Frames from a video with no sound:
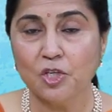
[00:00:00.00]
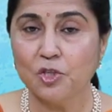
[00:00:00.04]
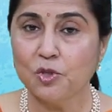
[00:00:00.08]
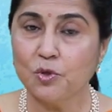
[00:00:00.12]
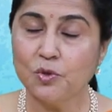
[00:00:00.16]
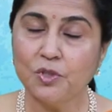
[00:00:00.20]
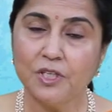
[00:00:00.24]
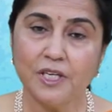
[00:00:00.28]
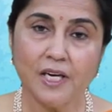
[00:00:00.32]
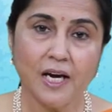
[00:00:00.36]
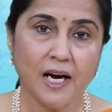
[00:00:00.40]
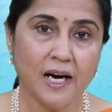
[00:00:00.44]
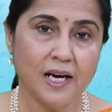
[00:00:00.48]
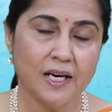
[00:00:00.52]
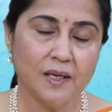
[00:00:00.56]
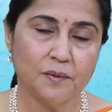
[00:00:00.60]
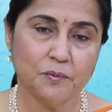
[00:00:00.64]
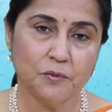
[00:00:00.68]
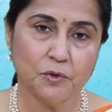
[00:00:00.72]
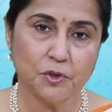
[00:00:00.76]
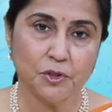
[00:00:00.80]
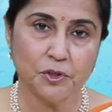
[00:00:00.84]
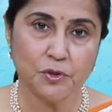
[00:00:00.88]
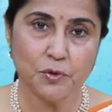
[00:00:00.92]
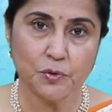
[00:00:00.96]
Today I
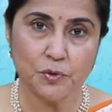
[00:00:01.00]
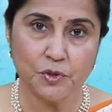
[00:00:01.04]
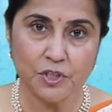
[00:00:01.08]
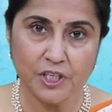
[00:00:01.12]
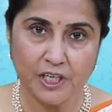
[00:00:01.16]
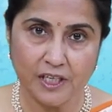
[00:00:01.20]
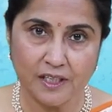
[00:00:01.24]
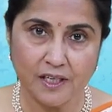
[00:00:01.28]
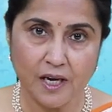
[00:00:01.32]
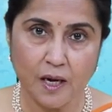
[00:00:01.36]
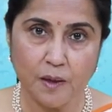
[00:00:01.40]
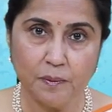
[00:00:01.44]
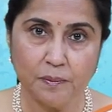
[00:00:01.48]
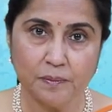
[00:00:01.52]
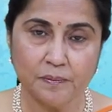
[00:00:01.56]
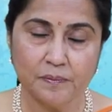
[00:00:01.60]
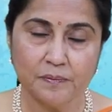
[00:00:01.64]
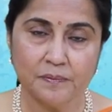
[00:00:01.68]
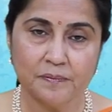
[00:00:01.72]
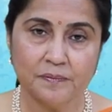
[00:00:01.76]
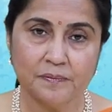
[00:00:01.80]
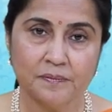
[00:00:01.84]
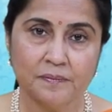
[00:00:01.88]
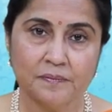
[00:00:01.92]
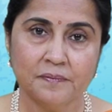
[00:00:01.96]
am going to take up
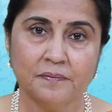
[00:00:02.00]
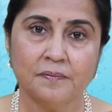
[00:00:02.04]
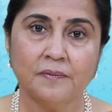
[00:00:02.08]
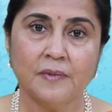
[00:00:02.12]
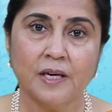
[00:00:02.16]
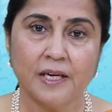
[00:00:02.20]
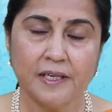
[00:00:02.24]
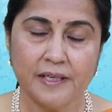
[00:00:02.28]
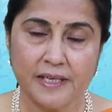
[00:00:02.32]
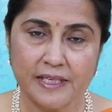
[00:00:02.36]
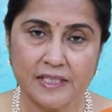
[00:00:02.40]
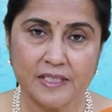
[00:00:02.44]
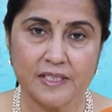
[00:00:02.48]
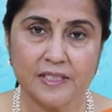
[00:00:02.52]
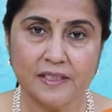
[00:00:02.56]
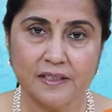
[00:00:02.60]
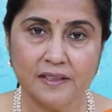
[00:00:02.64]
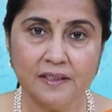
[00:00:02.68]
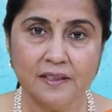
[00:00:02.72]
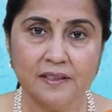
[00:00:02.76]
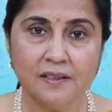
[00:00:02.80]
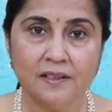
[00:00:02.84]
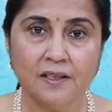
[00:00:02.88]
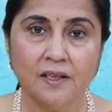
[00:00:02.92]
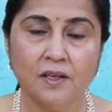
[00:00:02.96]
a
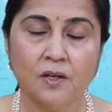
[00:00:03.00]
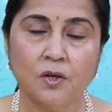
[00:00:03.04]
lesson